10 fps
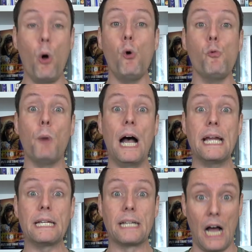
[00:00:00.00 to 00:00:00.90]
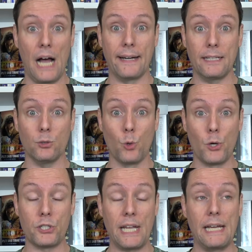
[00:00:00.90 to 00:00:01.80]
oh my god, it
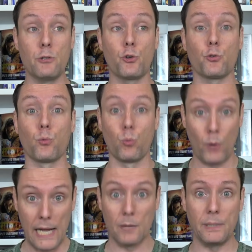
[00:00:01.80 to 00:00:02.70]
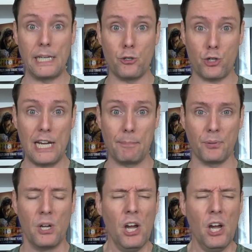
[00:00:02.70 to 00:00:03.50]
looked incredibly cheap.